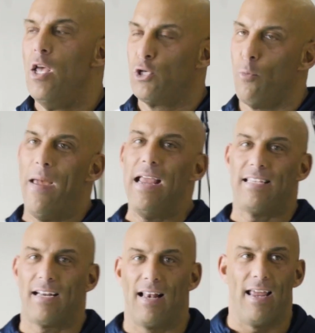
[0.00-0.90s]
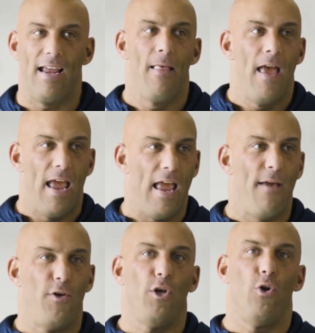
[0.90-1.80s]
So basically,
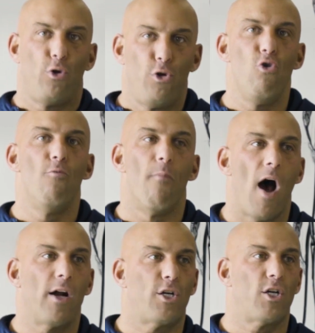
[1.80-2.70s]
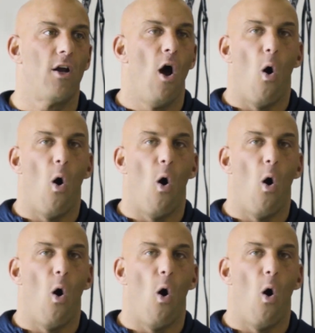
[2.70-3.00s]
if you do too much